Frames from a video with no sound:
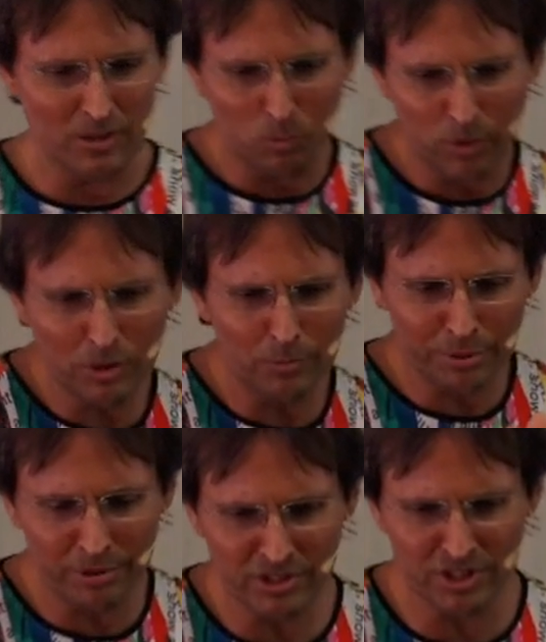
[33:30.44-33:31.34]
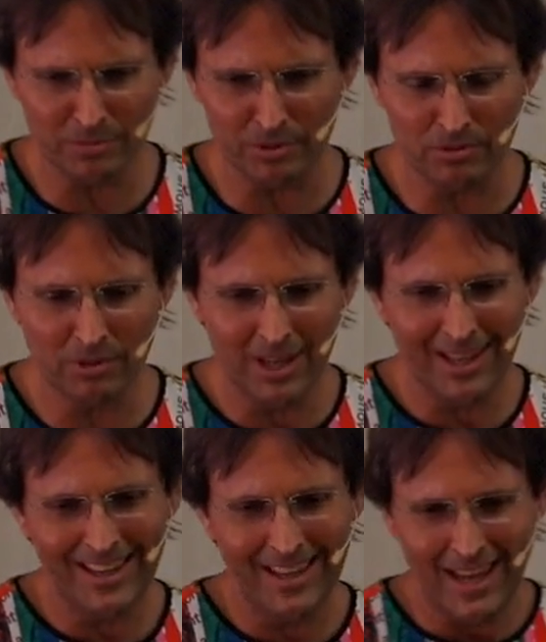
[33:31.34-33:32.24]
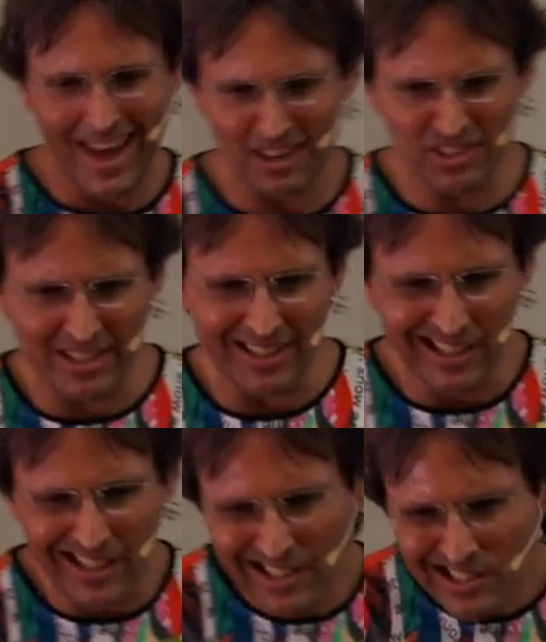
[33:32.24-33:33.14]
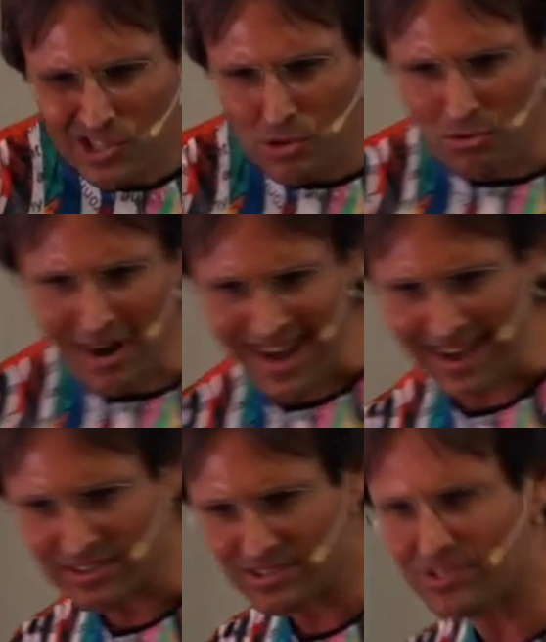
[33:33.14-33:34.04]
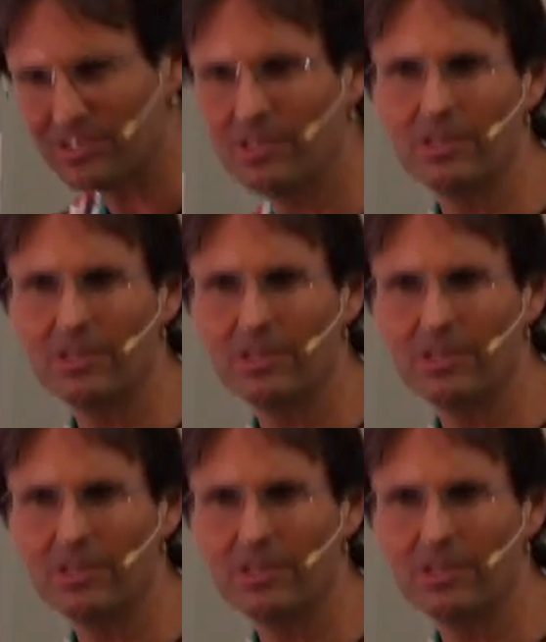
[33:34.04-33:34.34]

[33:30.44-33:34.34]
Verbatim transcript: the will principle actually interacts